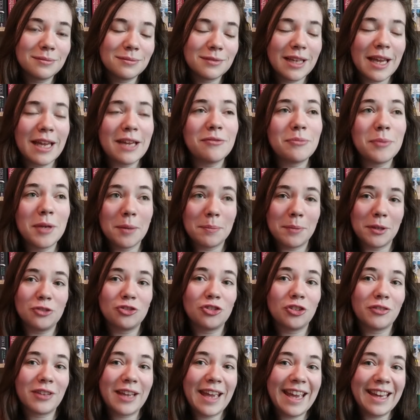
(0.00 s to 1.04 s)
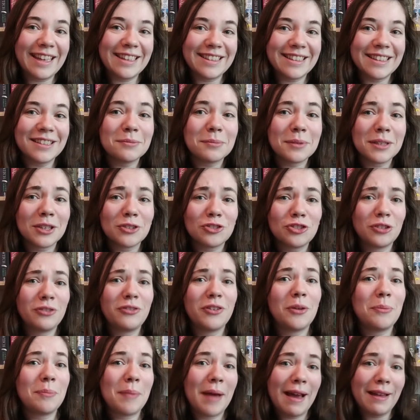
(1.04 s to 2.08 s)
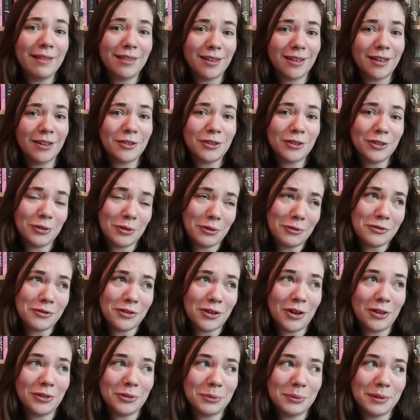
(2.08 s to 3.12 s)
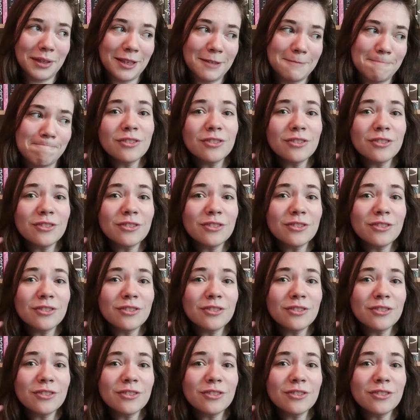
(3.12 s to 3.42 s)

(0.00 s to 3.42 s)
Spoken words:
gave me a bunch of candy because she felt bad that I couldn't go out for Halloween.